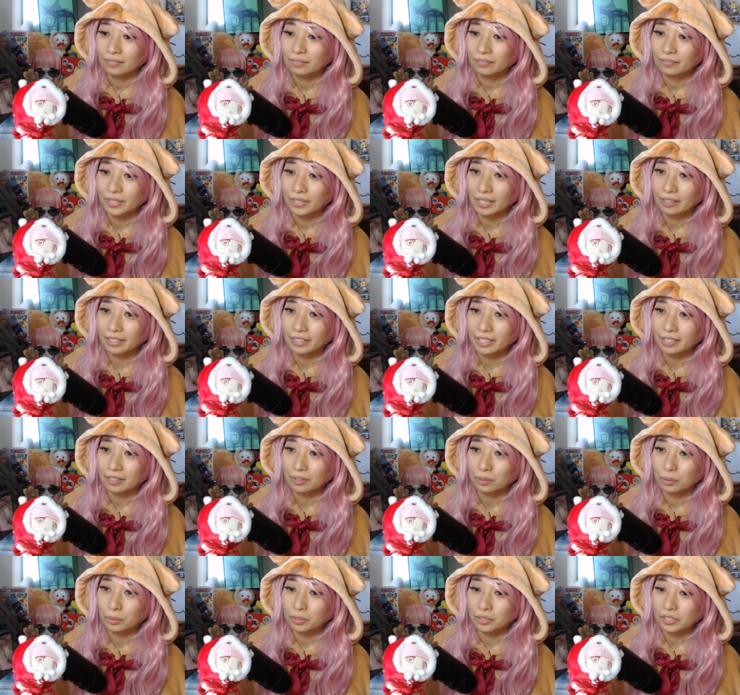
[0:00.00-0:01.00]
Very
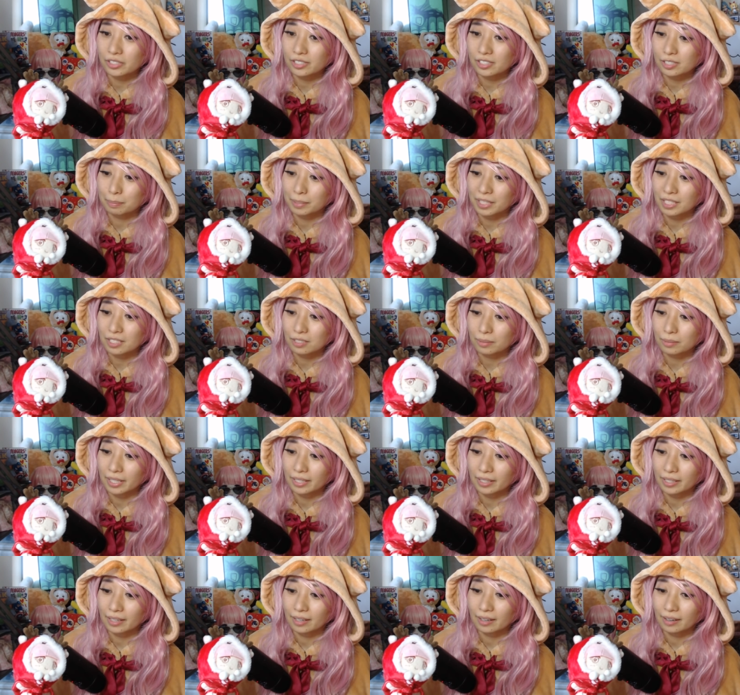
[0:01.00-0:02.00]
gorgeous piece
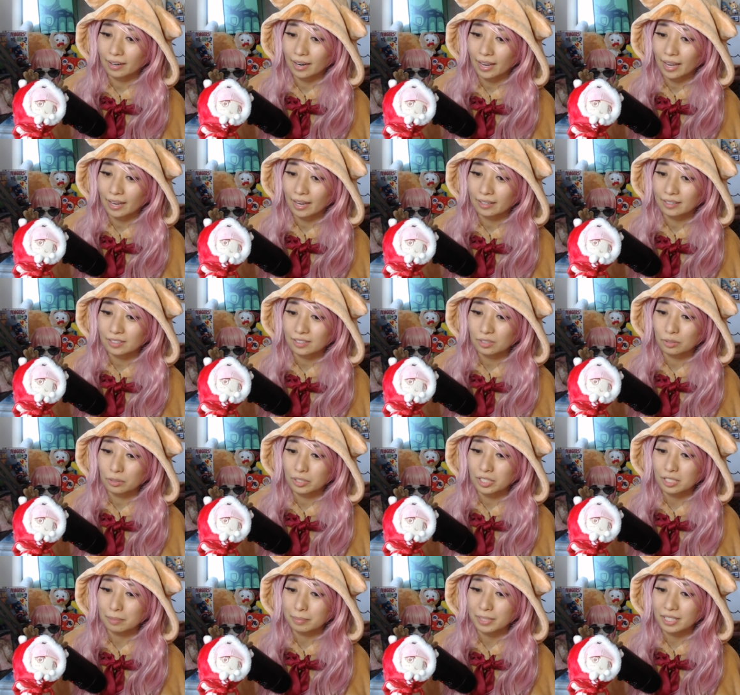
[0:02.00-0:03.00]
right here. And it's
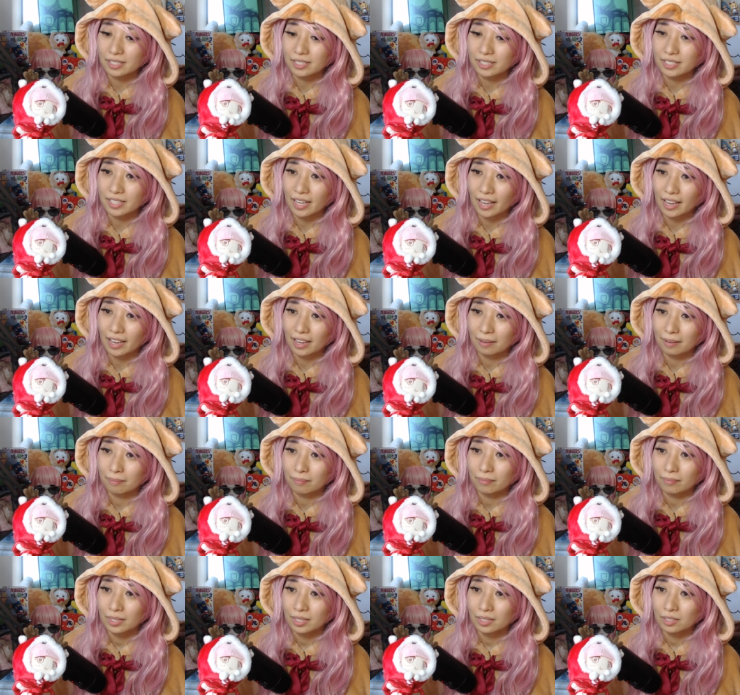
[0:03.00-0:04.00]
going to be the
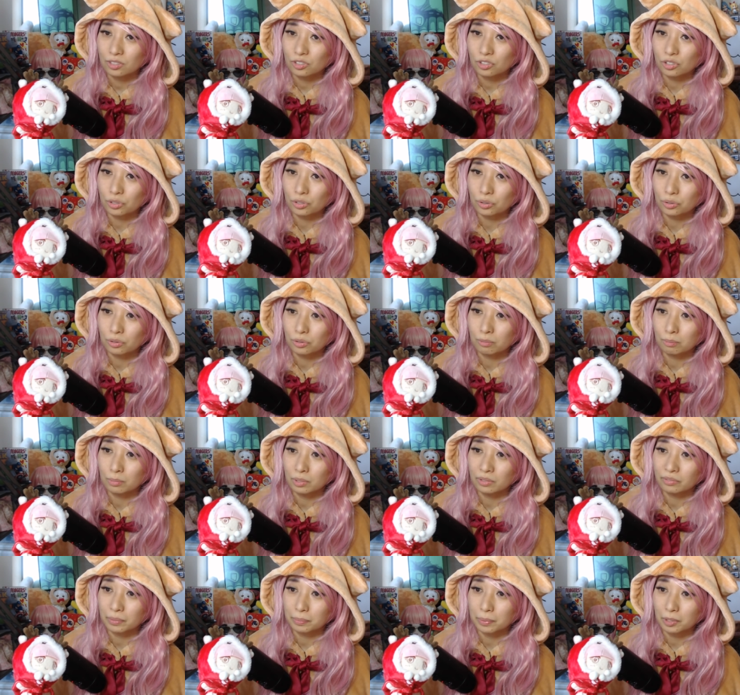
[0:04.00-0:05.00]
same two
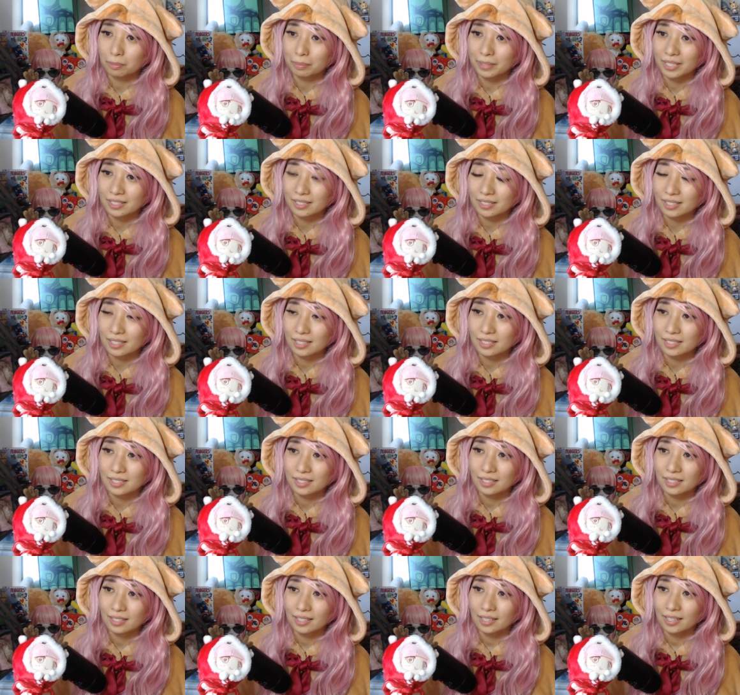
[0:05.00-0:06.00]
movable
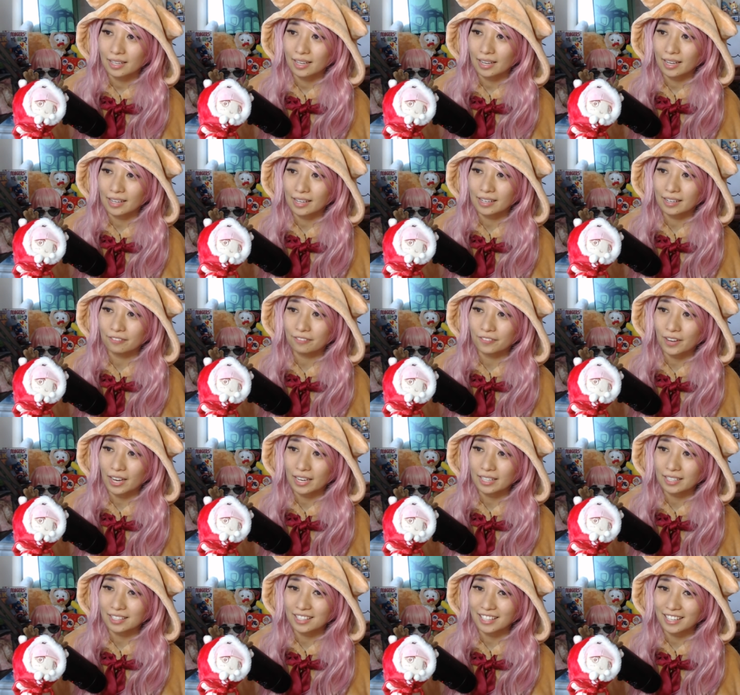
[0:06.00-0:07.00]
pieces. And then
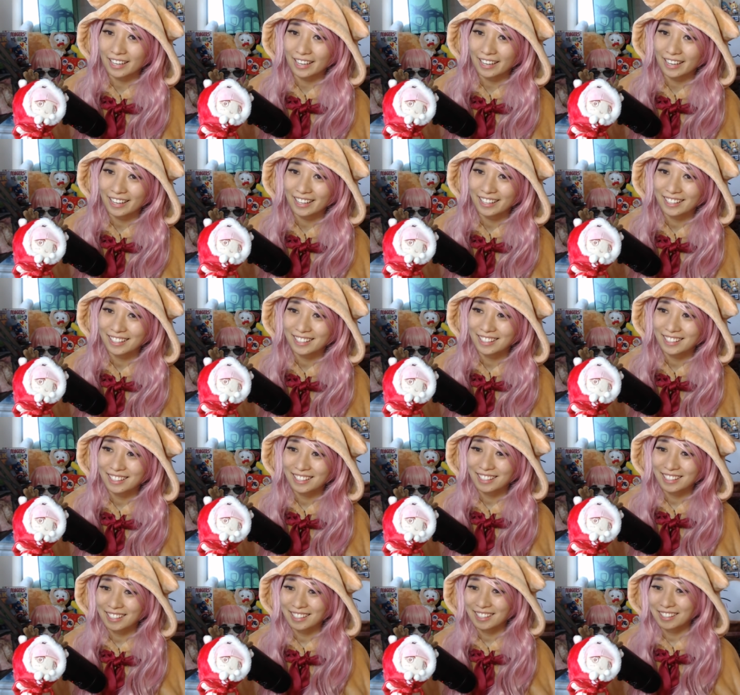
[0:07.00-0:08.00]
finally,
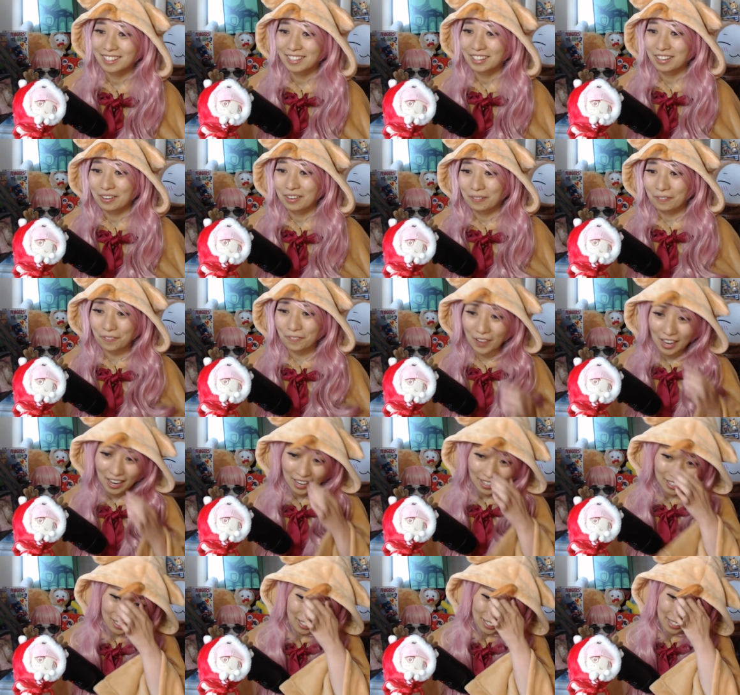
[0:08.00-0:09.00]

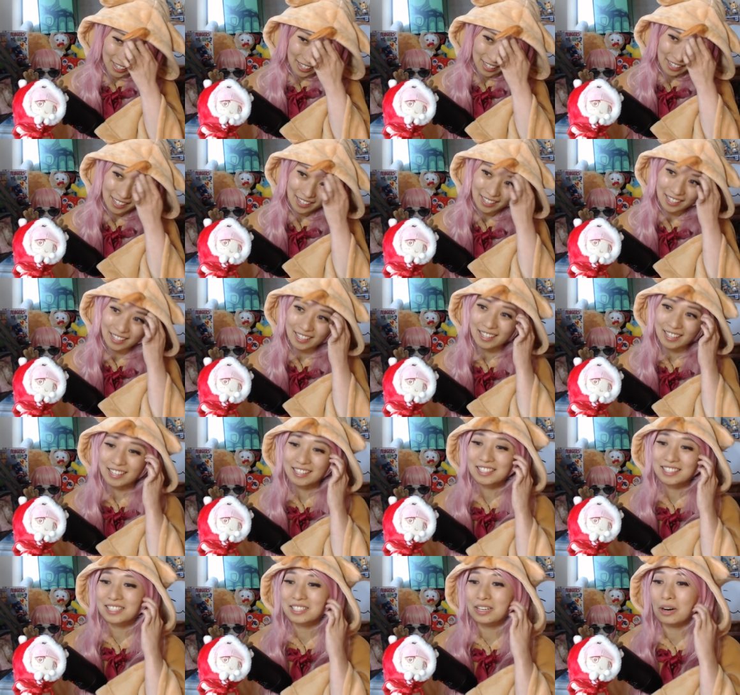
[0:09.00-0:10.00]
Finally,
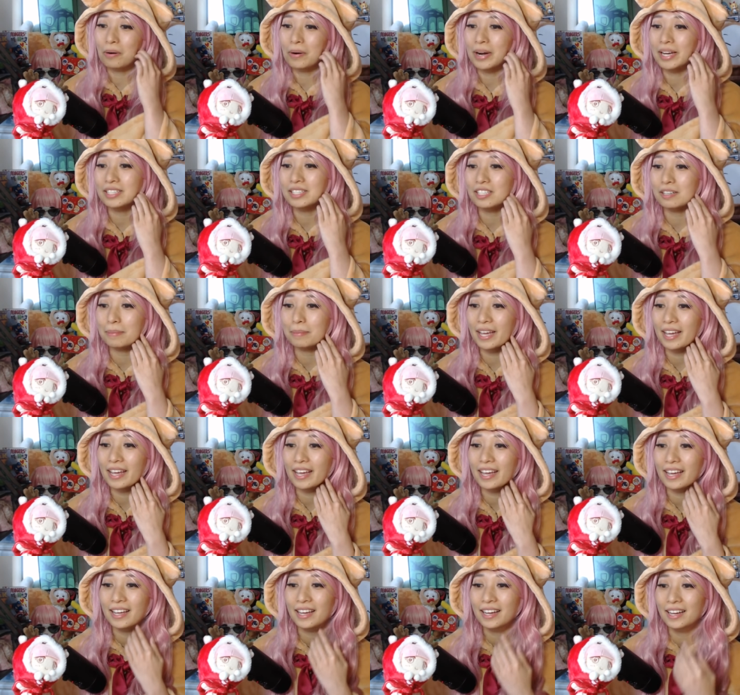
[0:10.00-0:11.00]
it's going to be